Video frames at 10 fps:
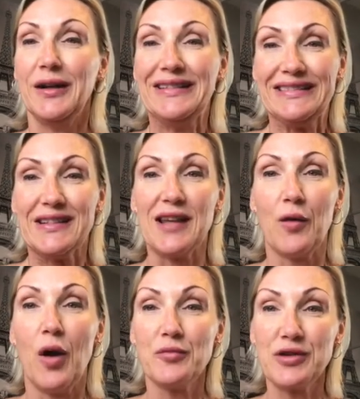So
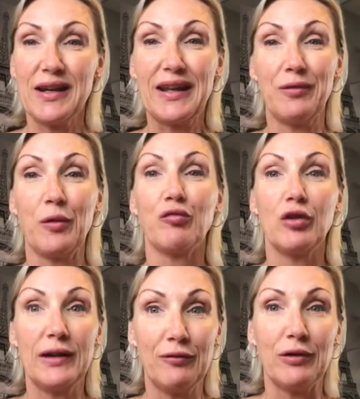I'm just going to give you a
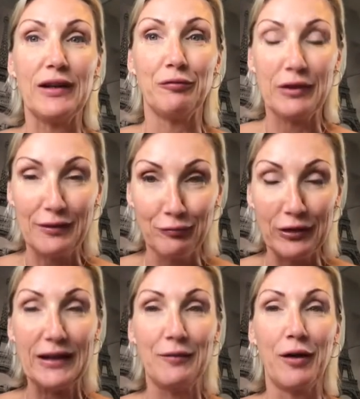
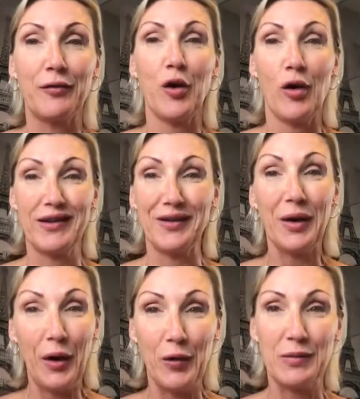really rough guide, and I
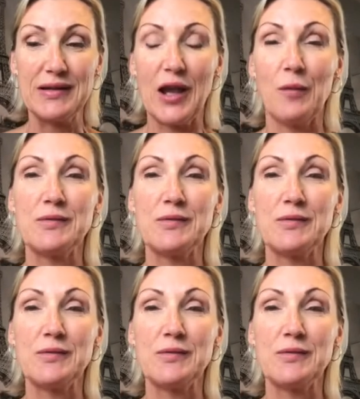hope this helps.